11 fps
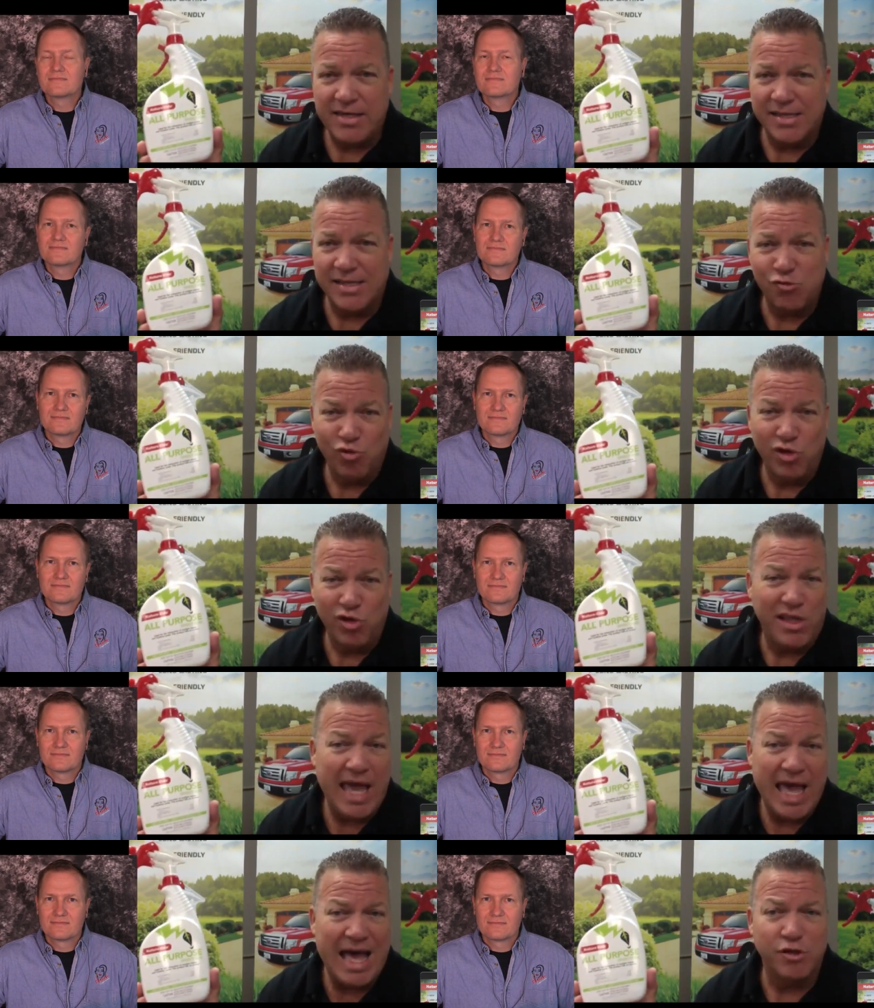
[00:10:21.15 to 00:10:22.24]
Speaker 1: It doesn't
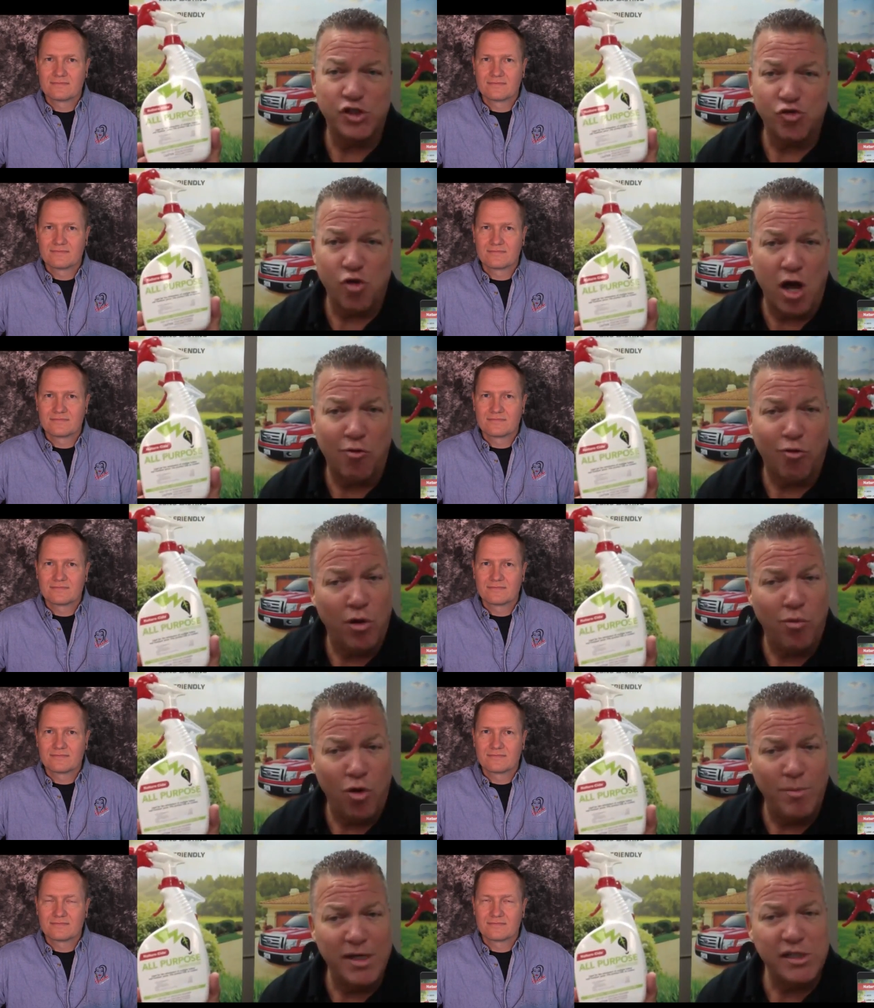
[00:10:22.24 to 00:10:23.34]
really have a strong
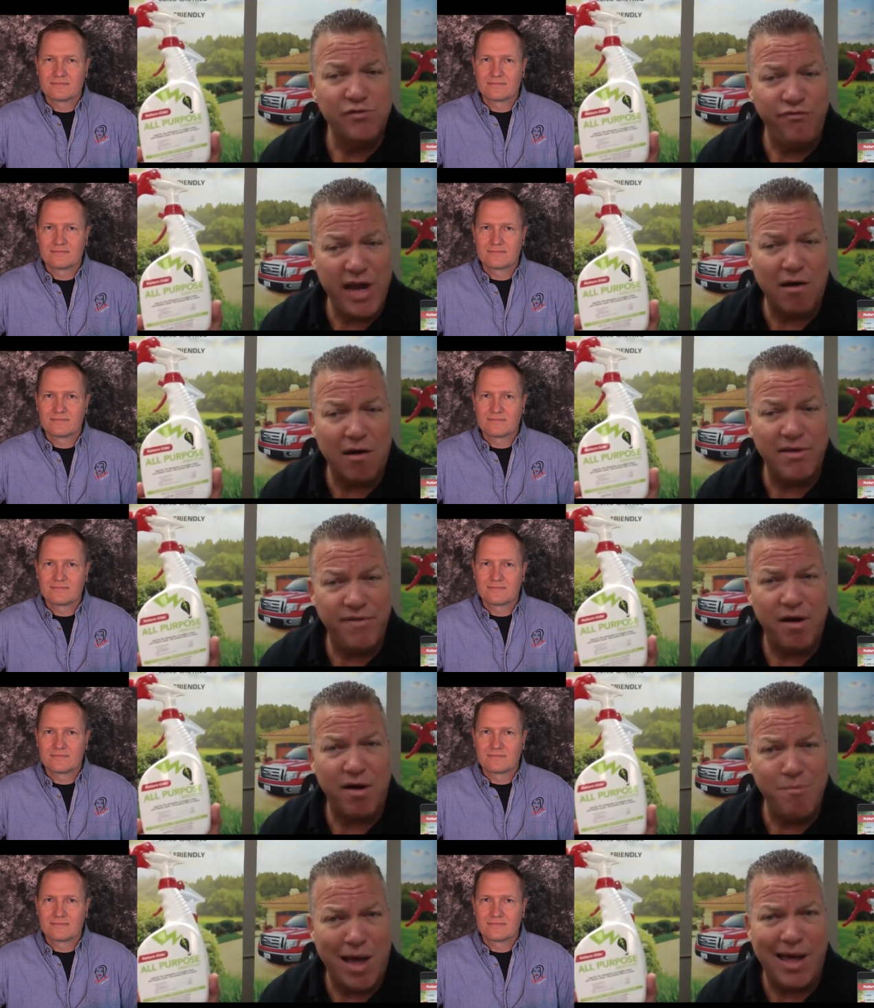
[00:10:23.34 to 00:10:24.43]
aroma. It's
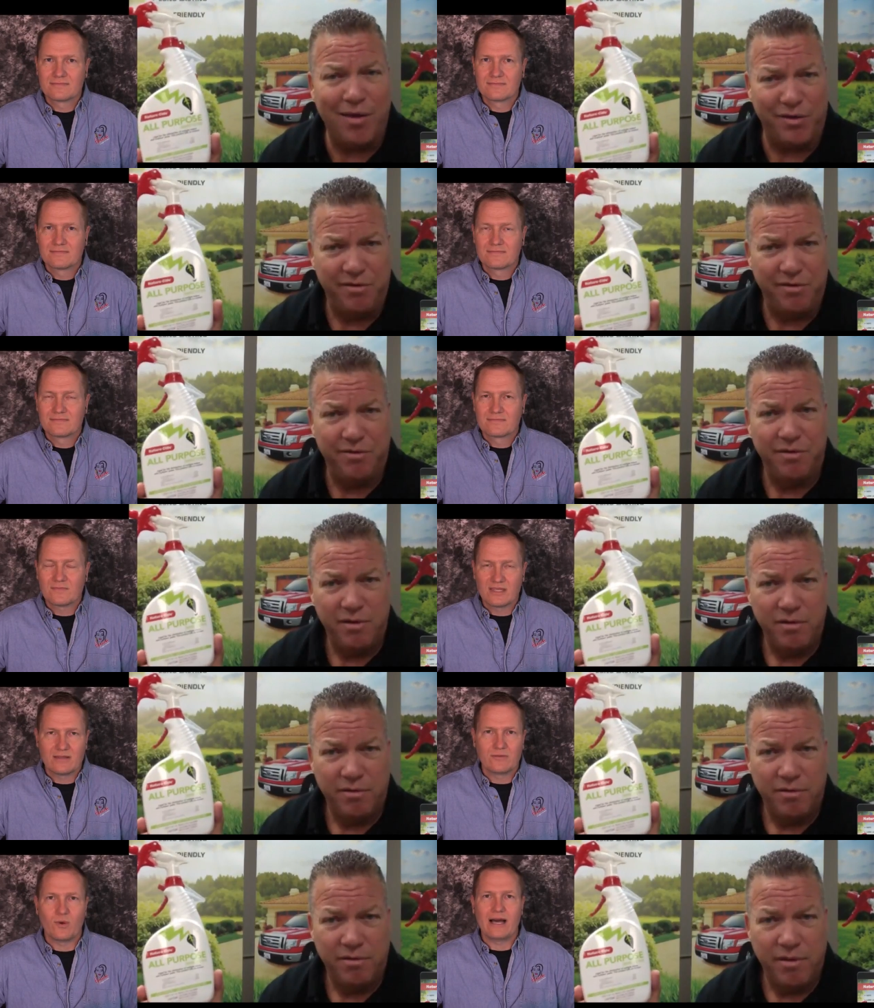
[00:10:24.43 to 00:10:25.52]
very, very mild.
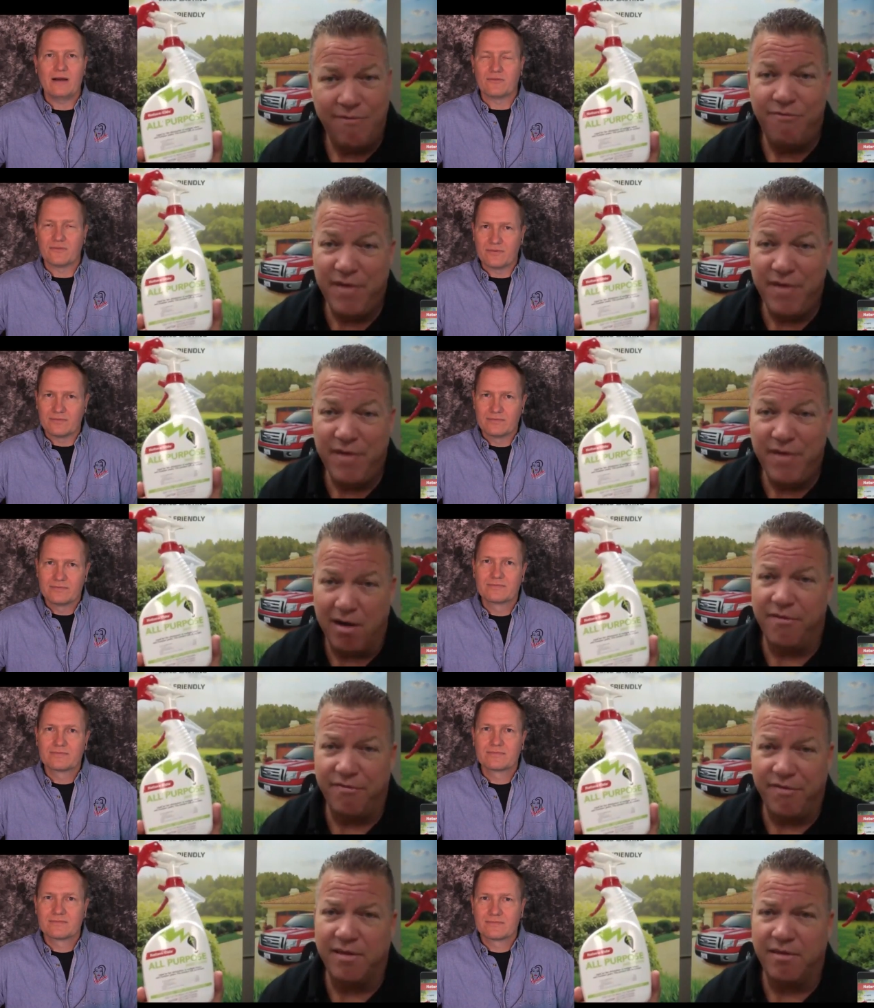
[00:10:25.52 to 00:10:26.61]
Wow. And
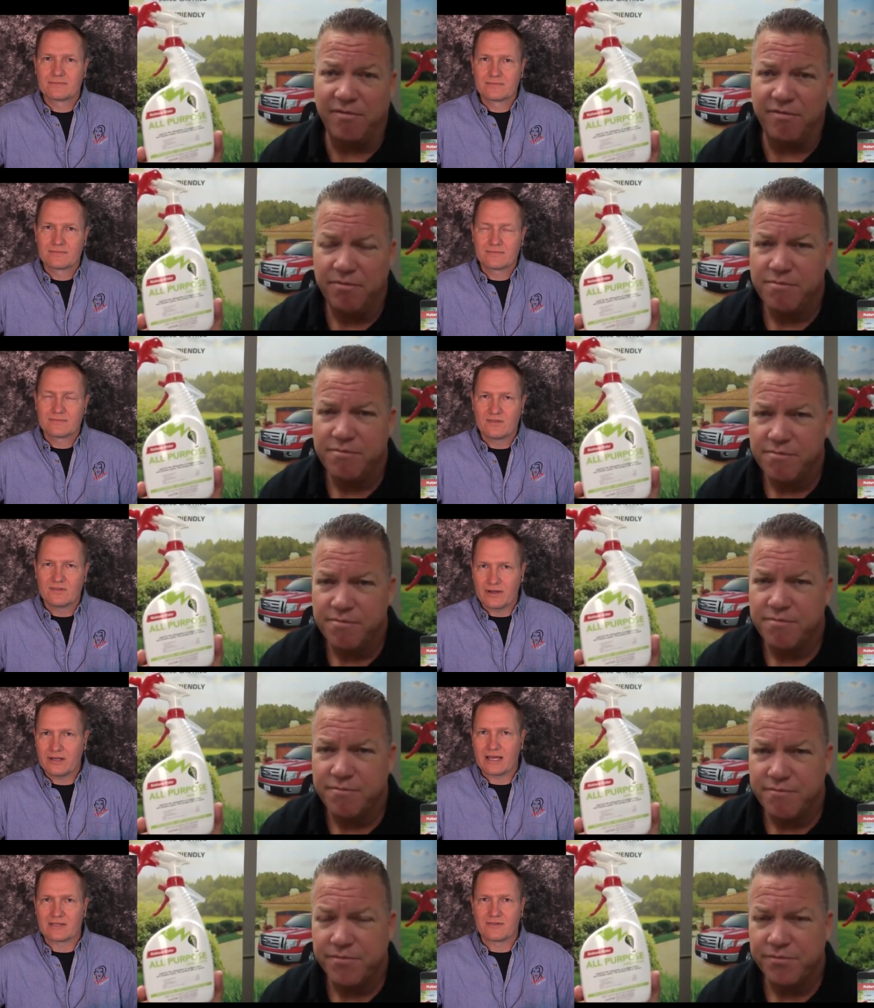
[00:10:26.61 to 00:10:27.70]
very effective.
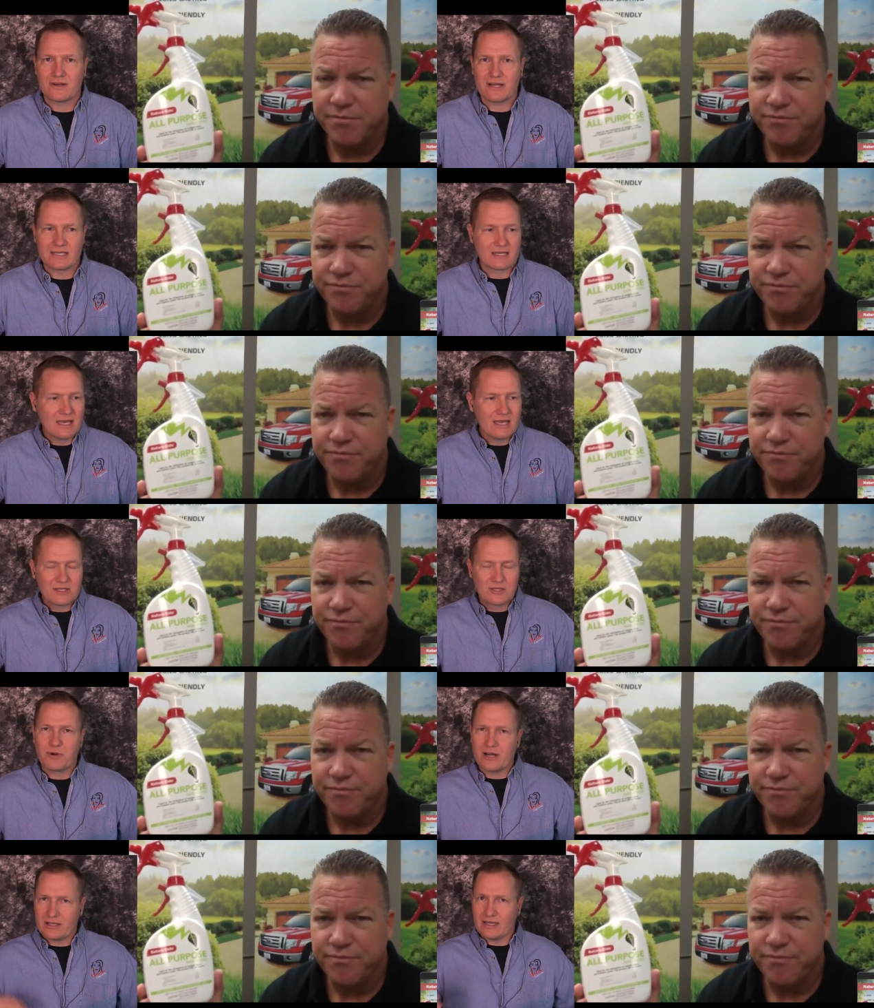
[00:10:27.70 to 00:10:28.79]
Speaker 2: Very nice, very nice. So a
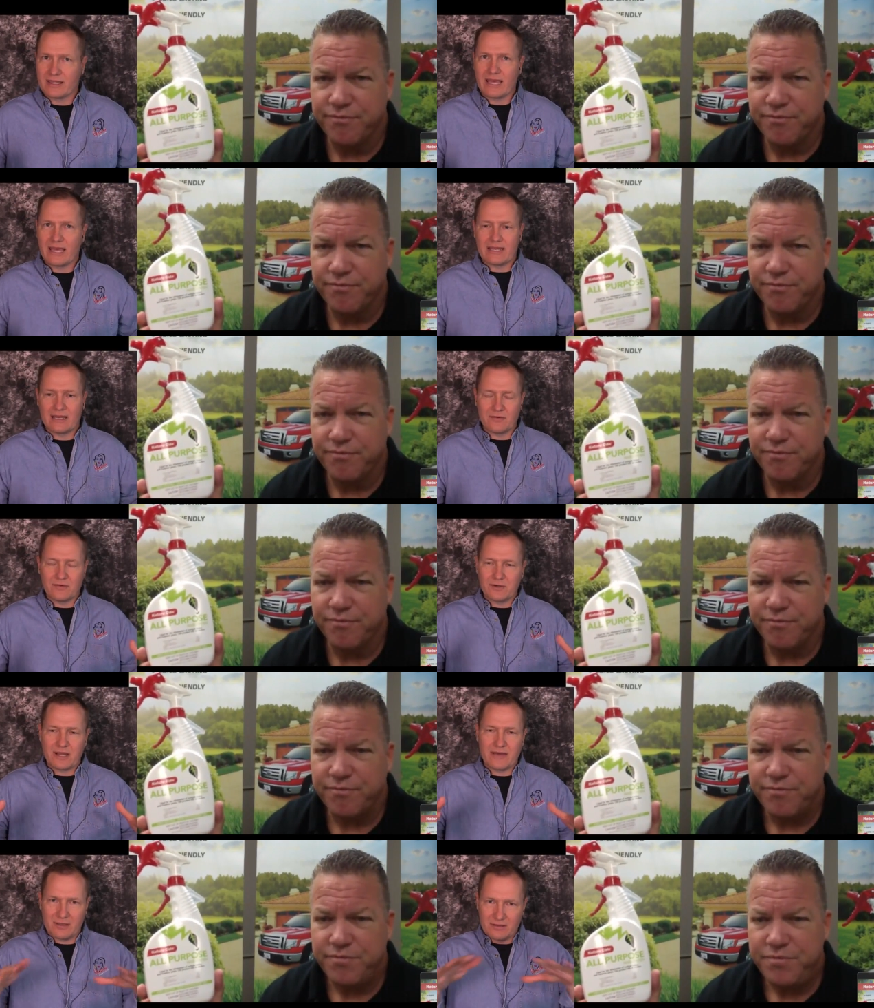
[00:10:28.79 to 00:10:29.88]
product like that. Now, if you
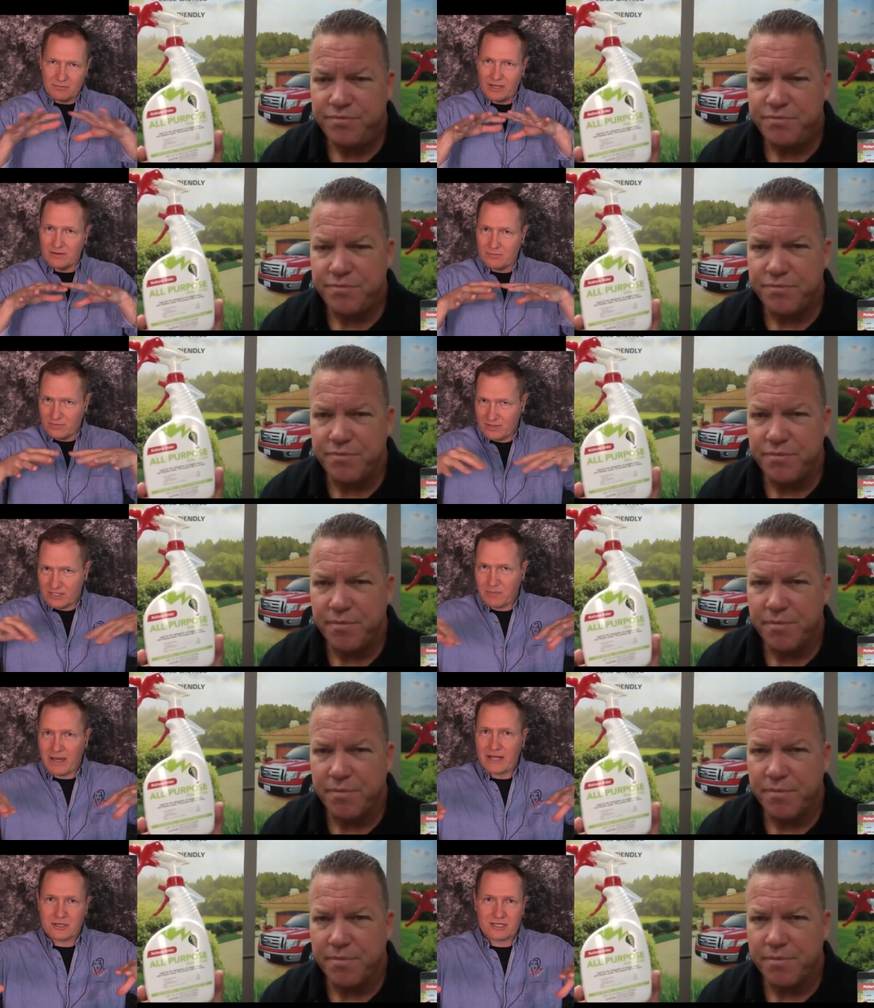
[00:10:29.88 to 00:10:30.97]
were having
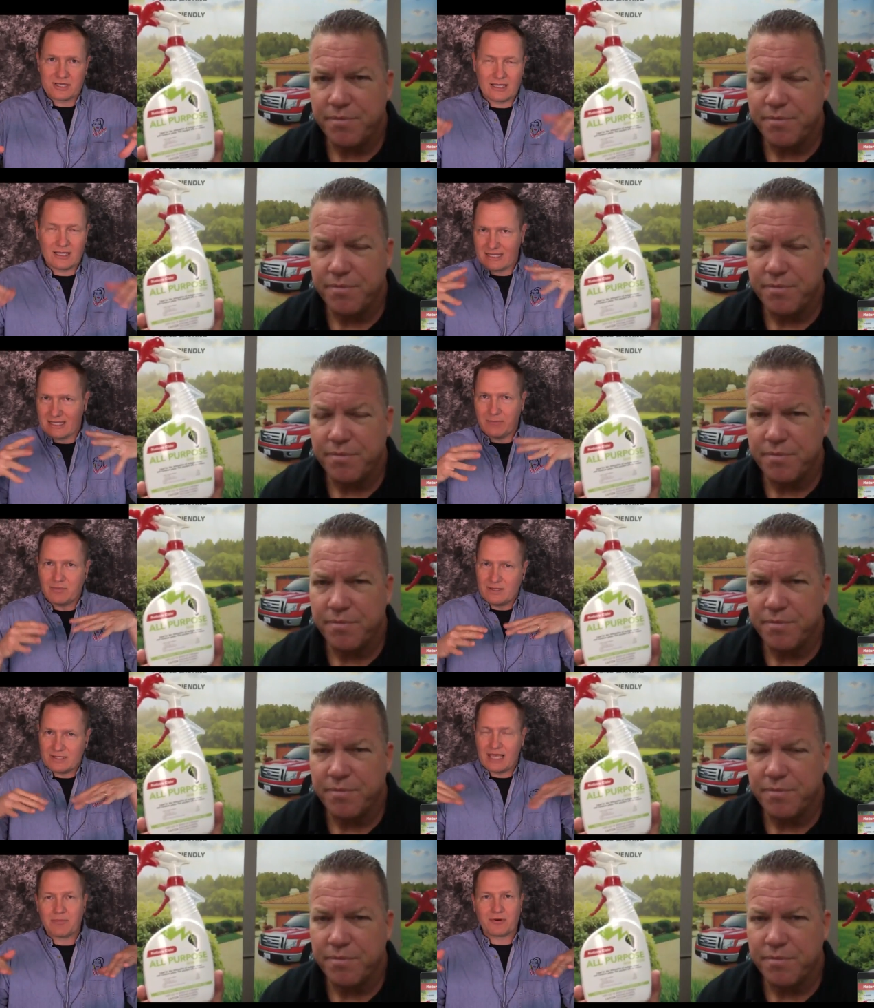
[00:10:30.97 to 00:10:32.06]
spiders uh, like
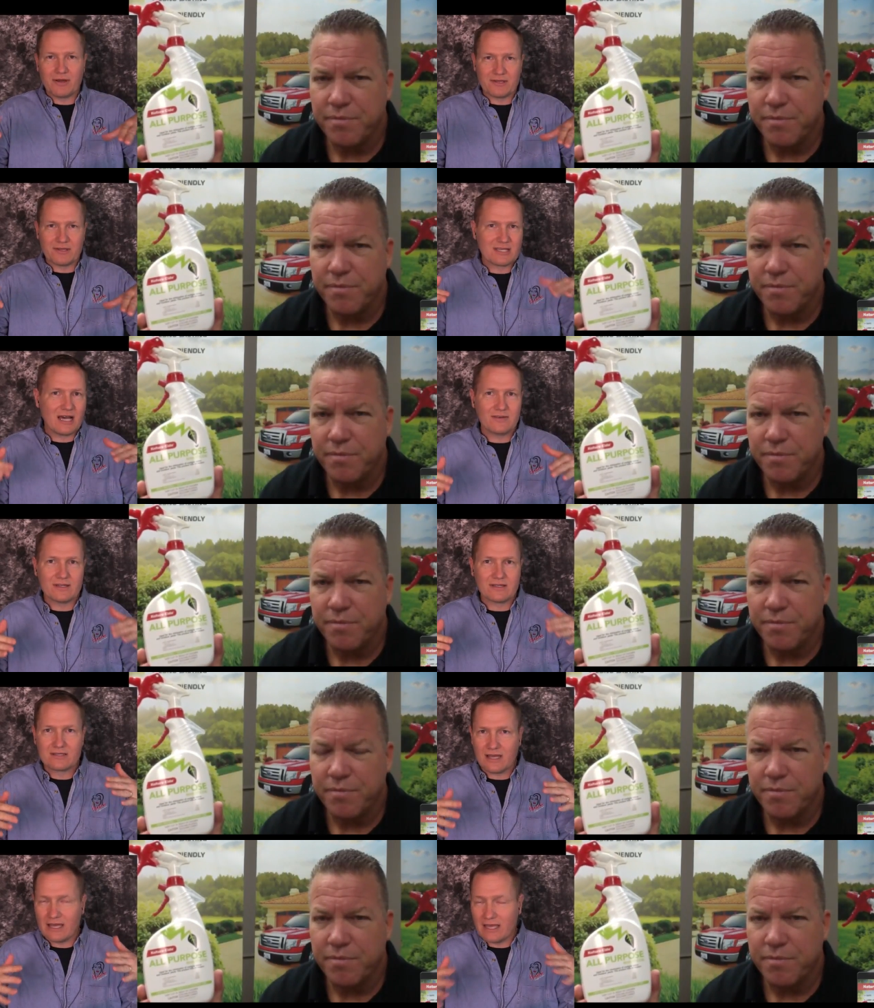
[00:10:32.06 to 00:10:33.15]
say up around the soffit uh,